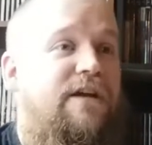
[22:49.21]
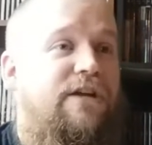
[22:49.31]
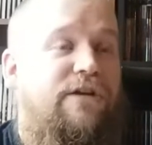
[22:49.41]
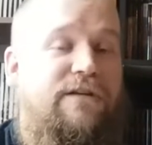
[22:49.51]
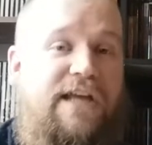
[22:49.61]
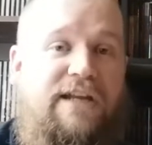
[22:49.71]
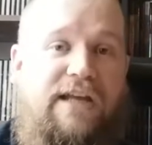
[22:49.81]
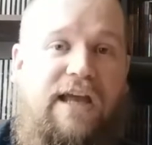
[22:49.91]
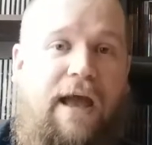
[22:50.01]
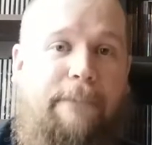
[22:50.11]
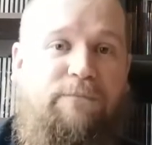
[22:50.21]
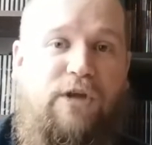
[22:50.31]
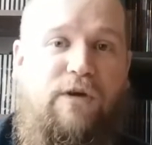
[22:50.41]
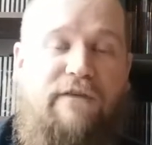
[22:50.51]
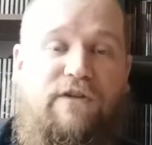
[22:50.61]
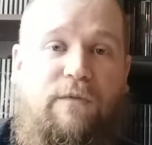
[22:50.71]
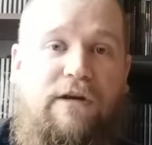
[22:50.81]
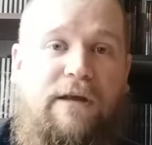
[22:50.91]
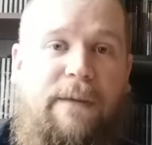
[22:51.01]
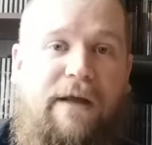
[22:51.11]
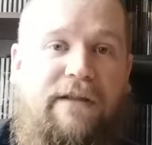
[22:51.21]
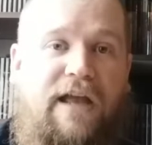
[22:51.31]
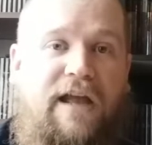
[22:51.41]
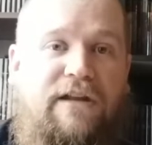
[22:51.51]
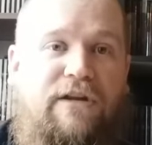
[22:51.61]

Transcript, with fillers: your data cap, you have to worry about that.